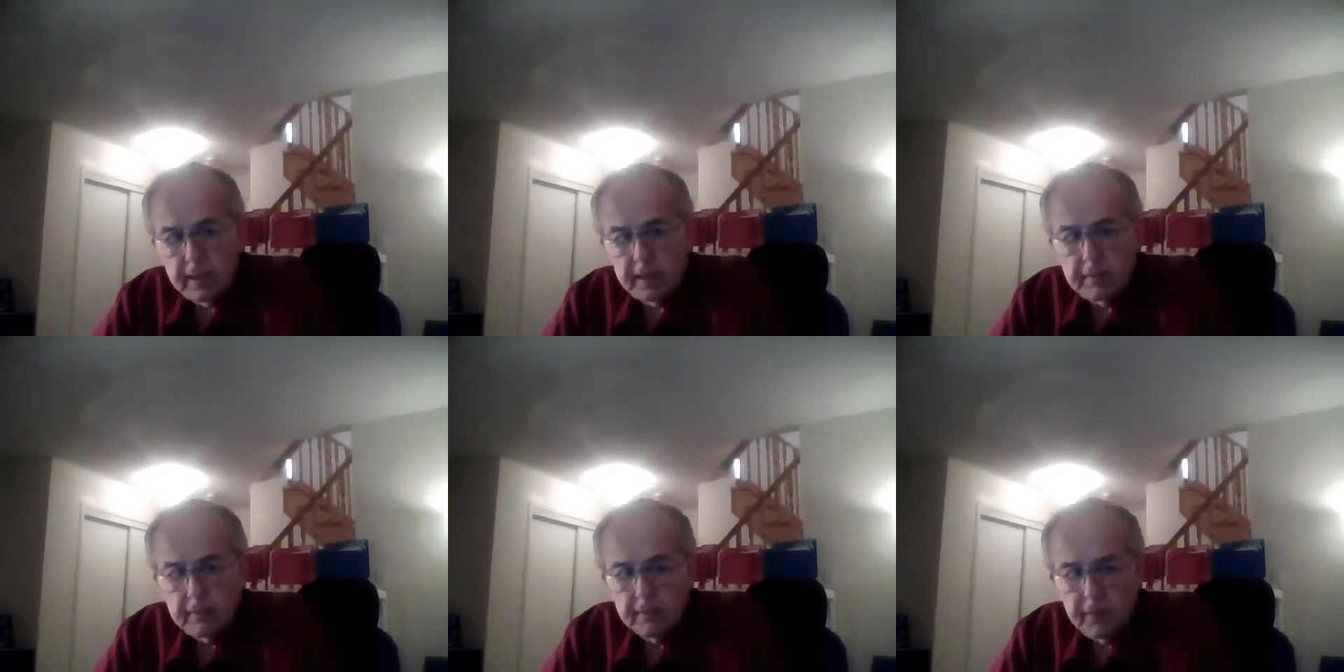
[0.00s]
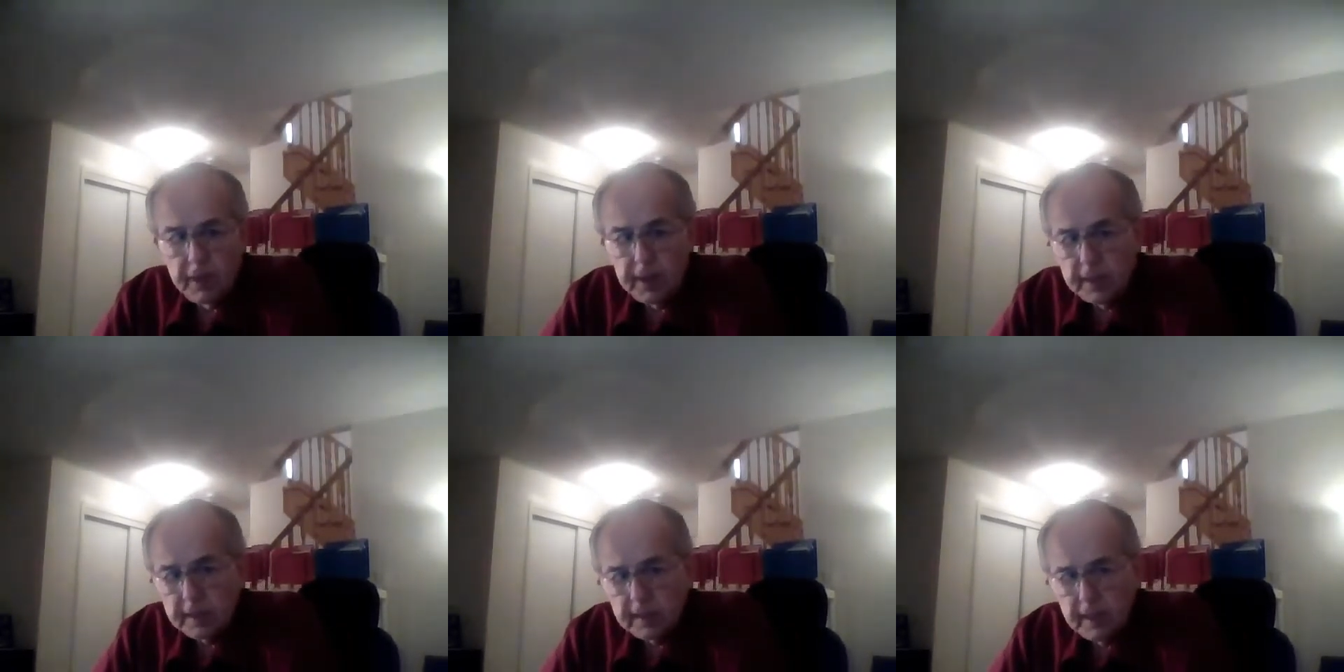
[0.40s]
30
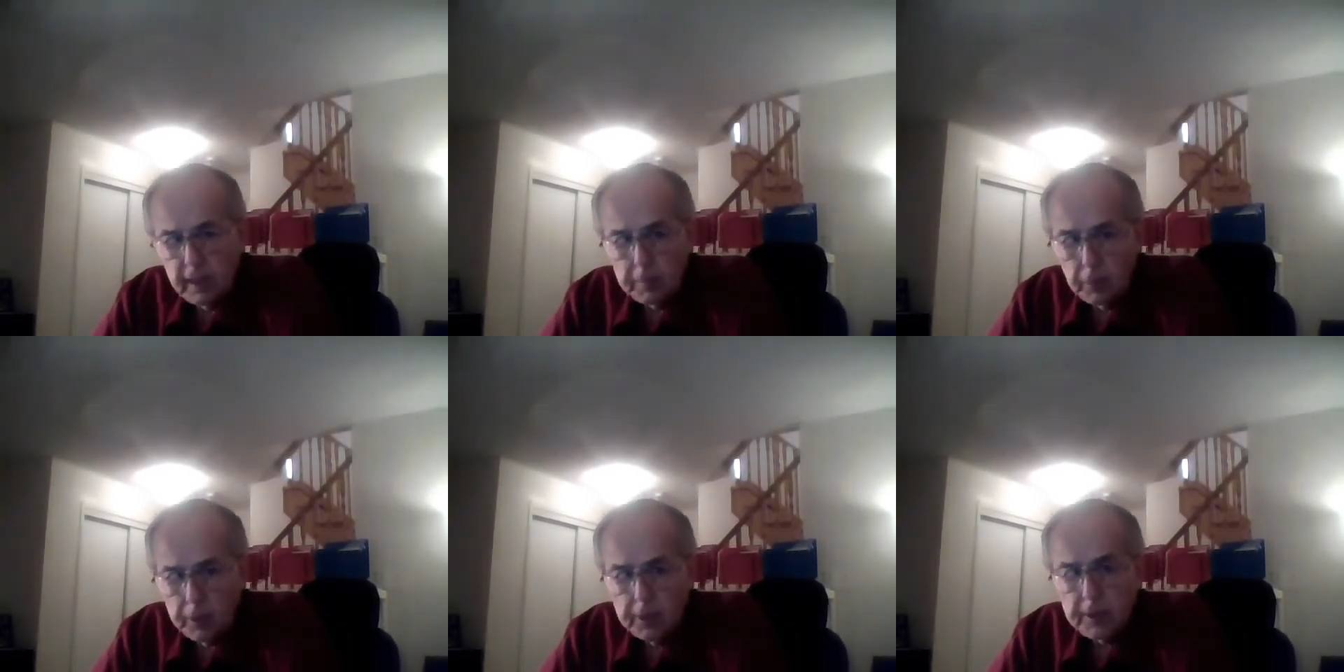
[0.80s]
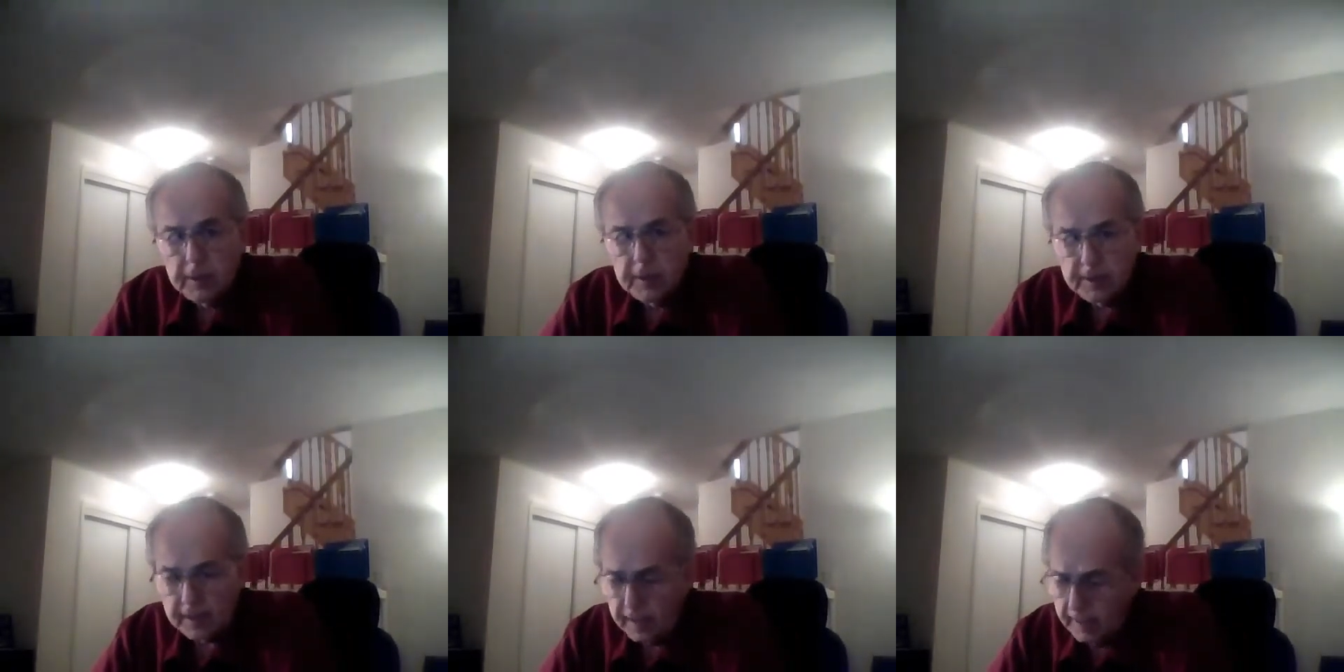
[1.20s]
years as a
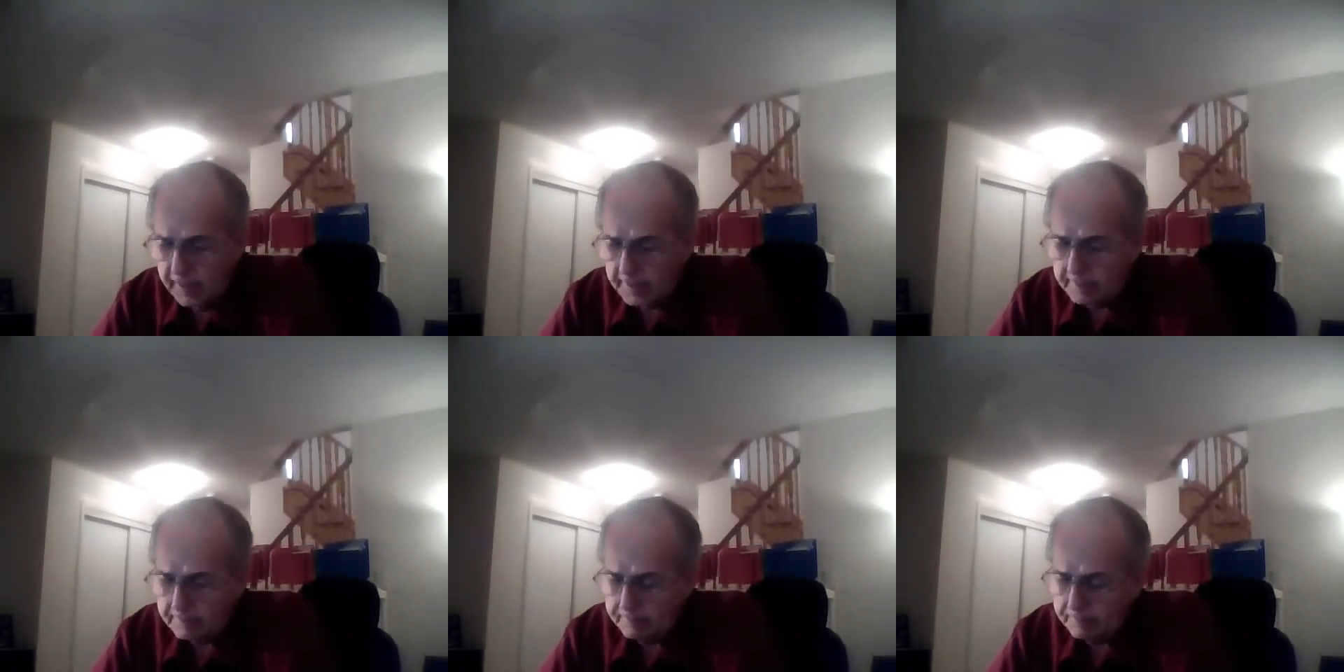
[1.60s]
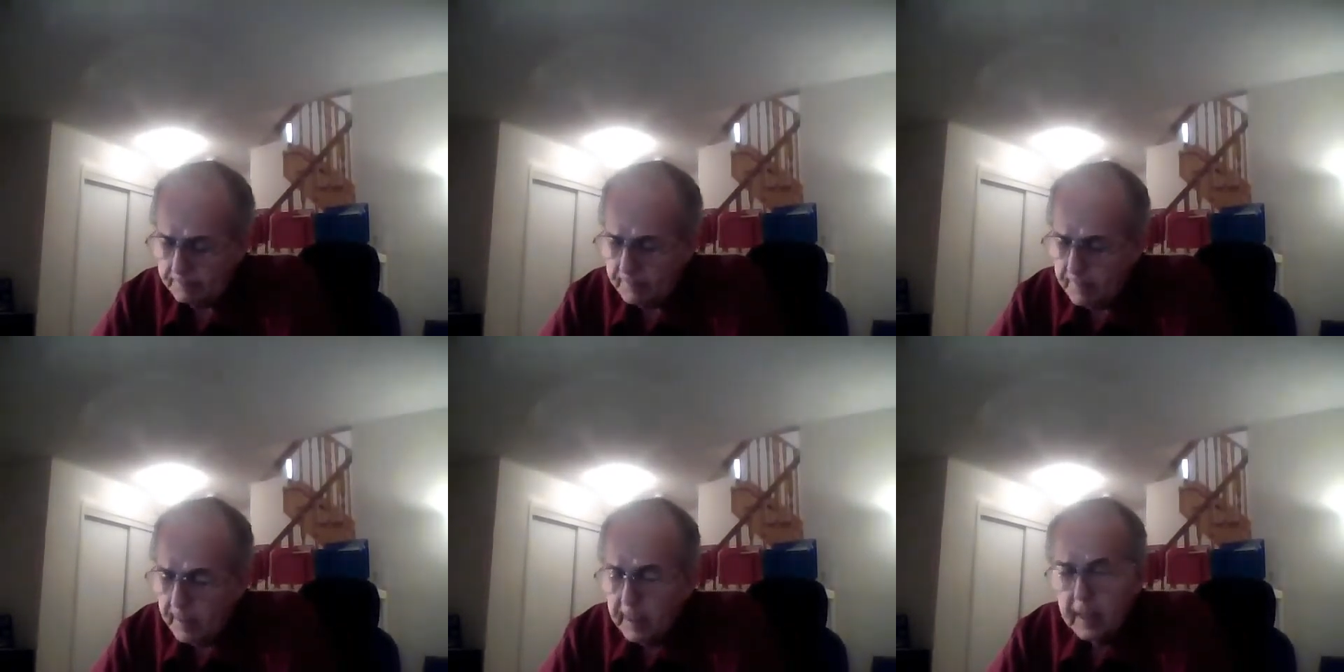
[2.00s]
finance and
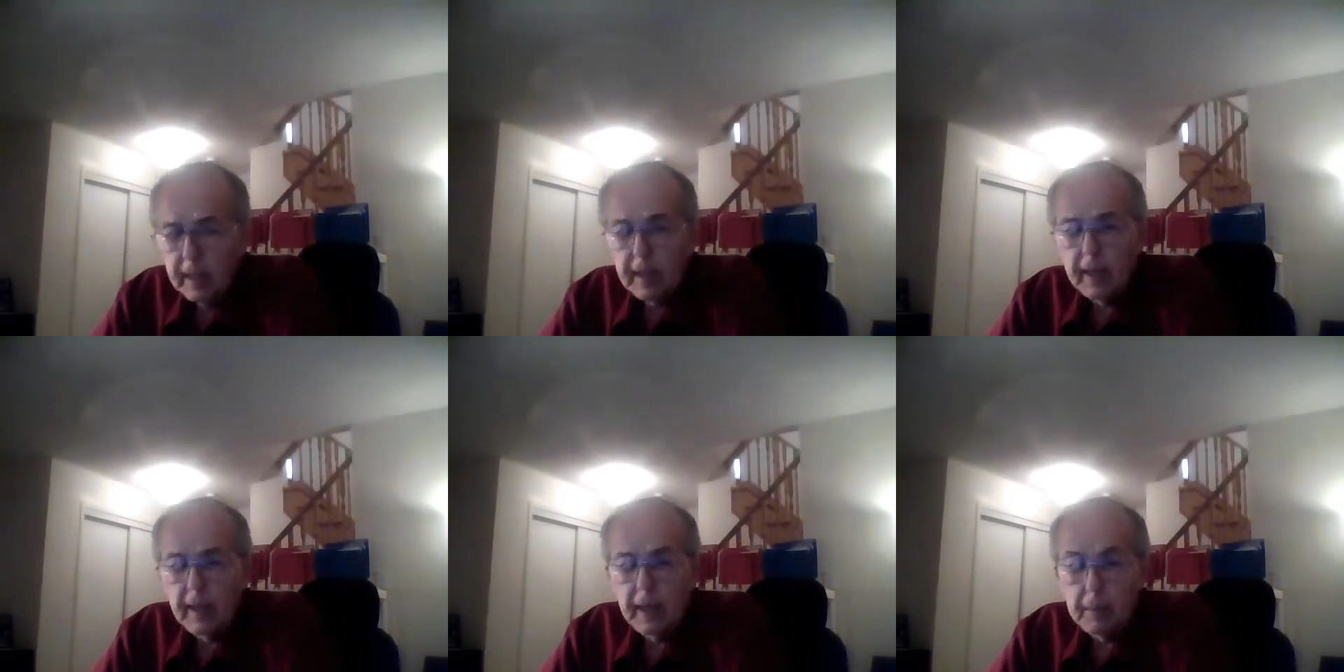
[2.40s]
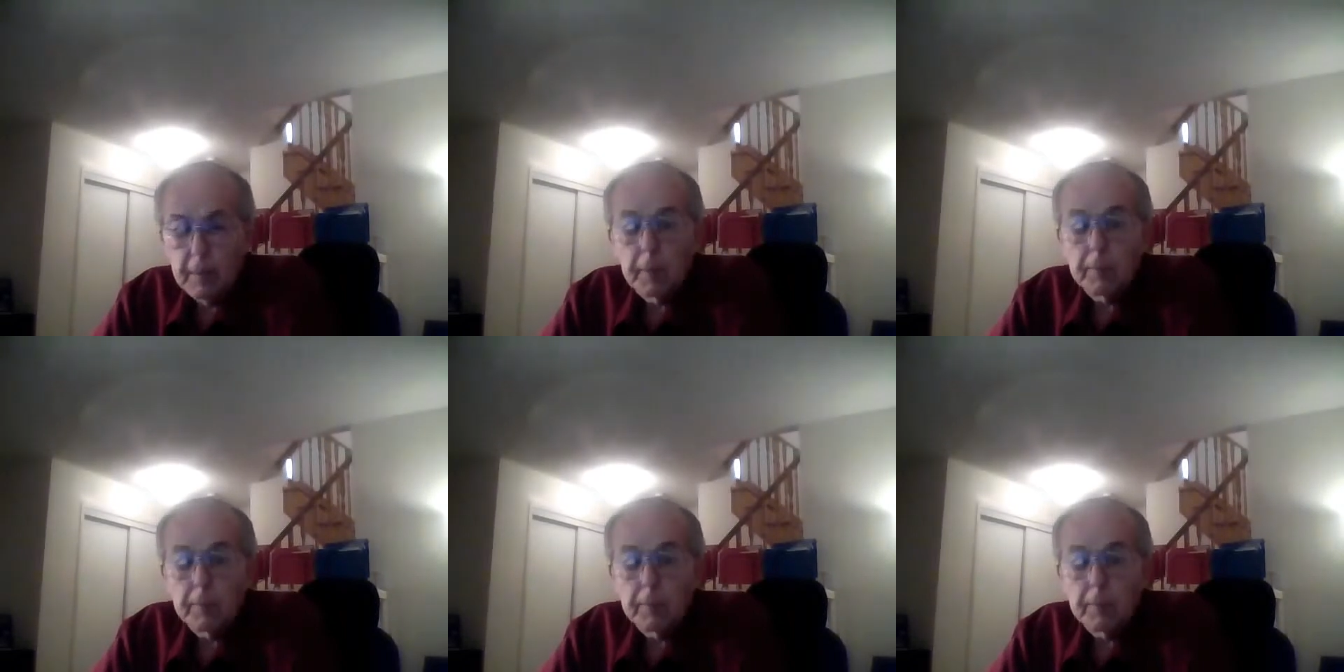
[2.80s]
operations guy,